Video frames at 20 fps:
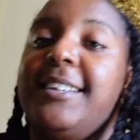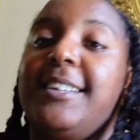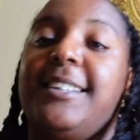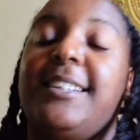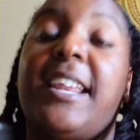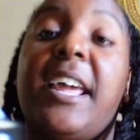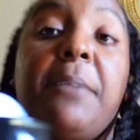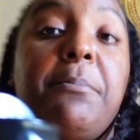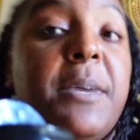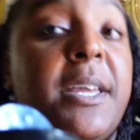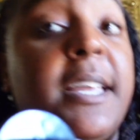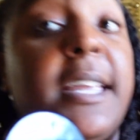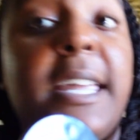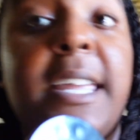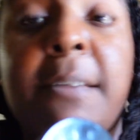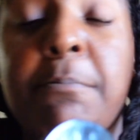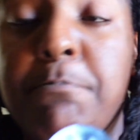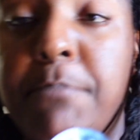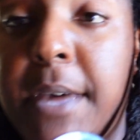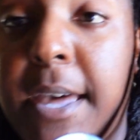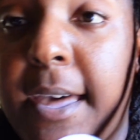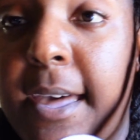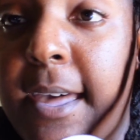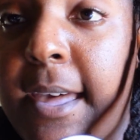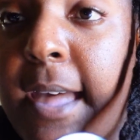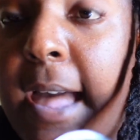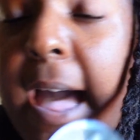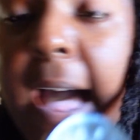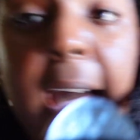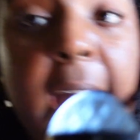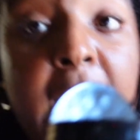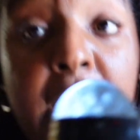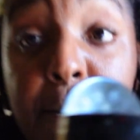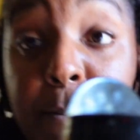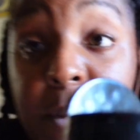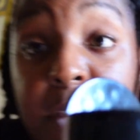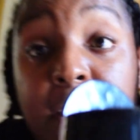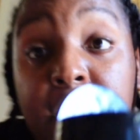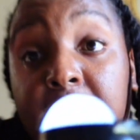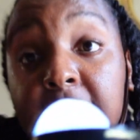They been eating bad. I
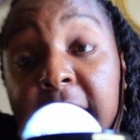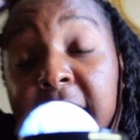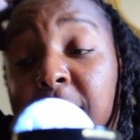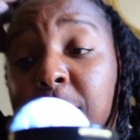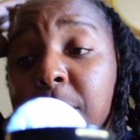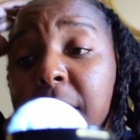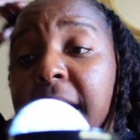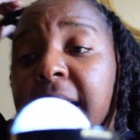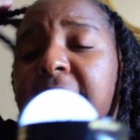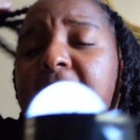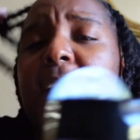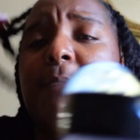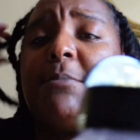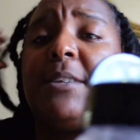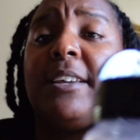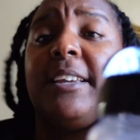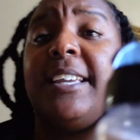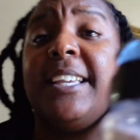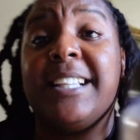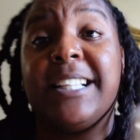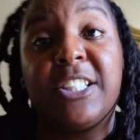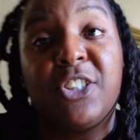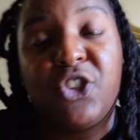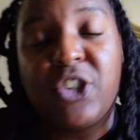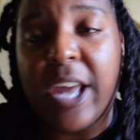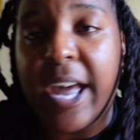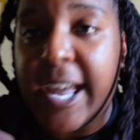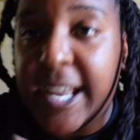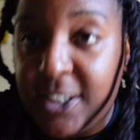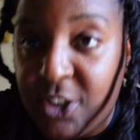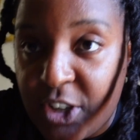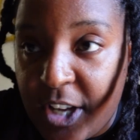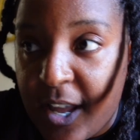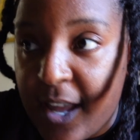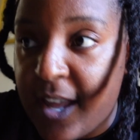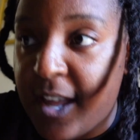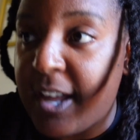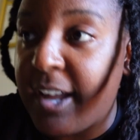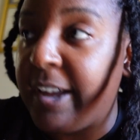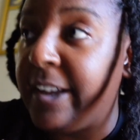ain't been eating bad. They been eating
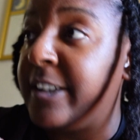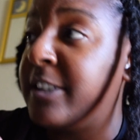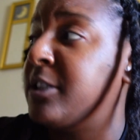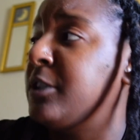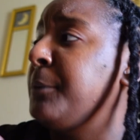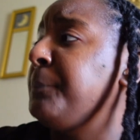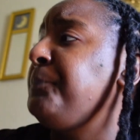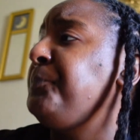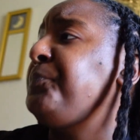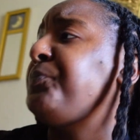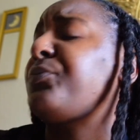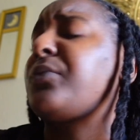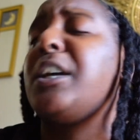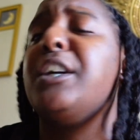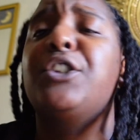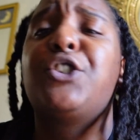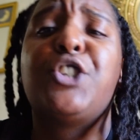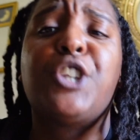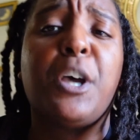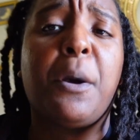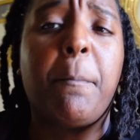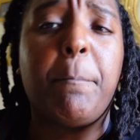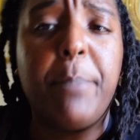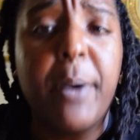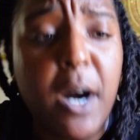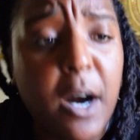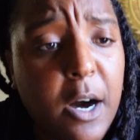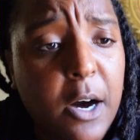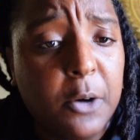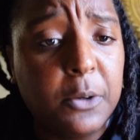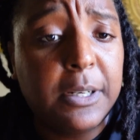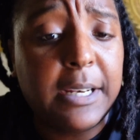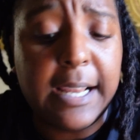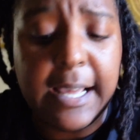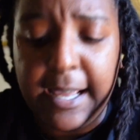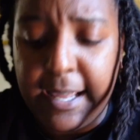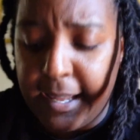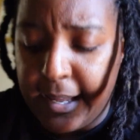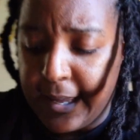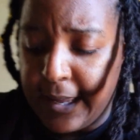JJ's,
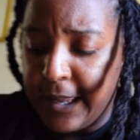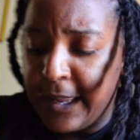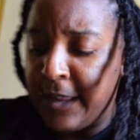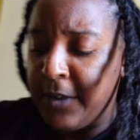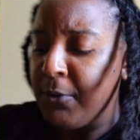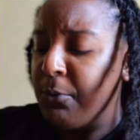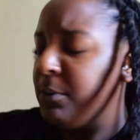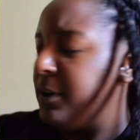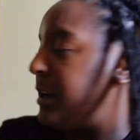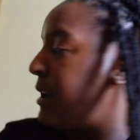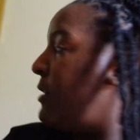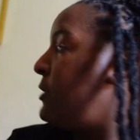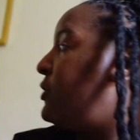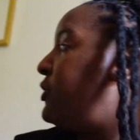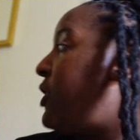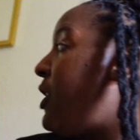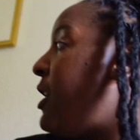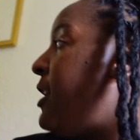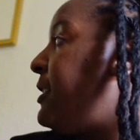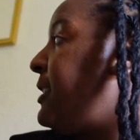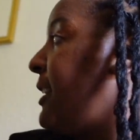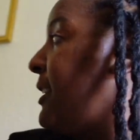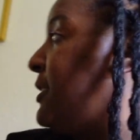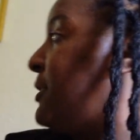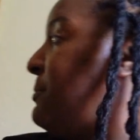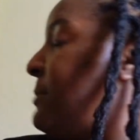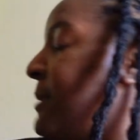Chipotle. What else y'all niggas